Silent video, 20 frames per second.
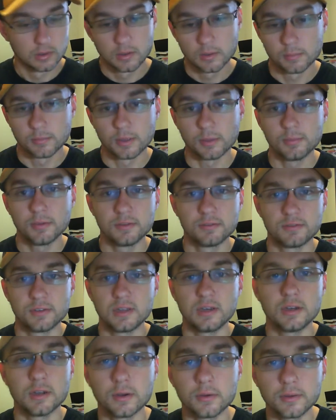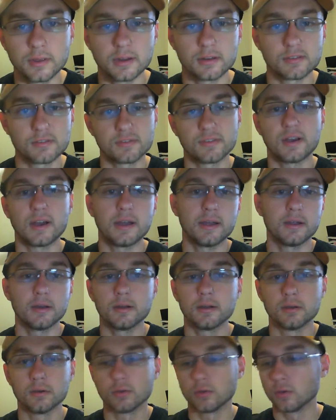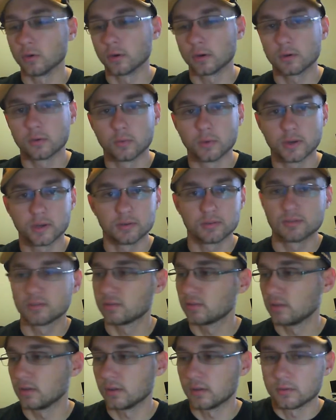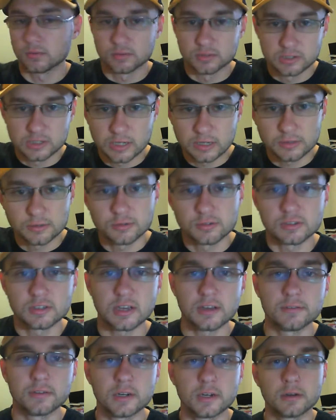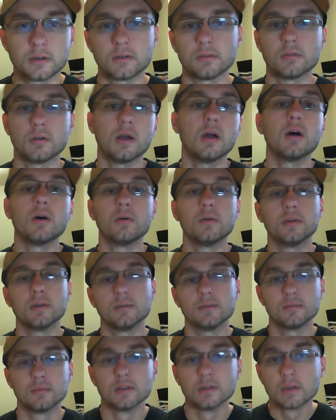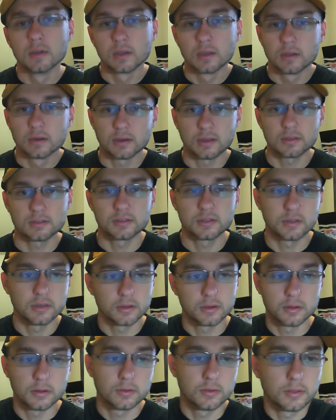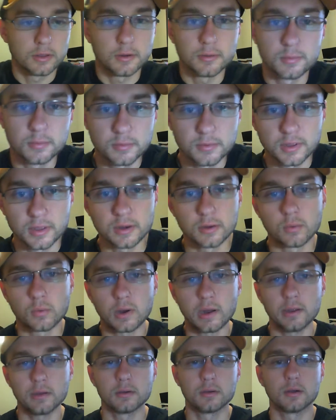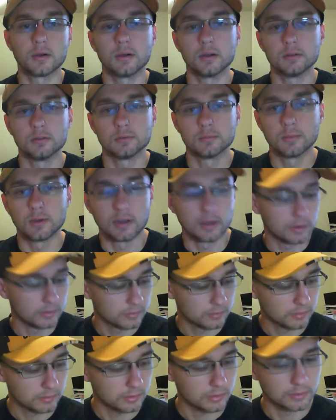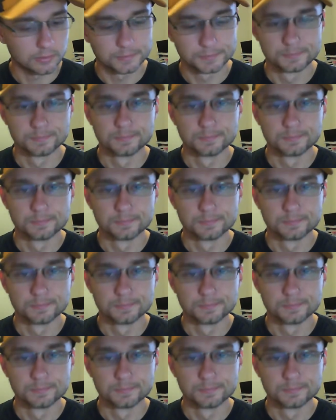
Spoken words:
Vigneault gets fired, New York wins, you know, 6 or 7 in a row, and next thing you know, they're in a wild card spot. So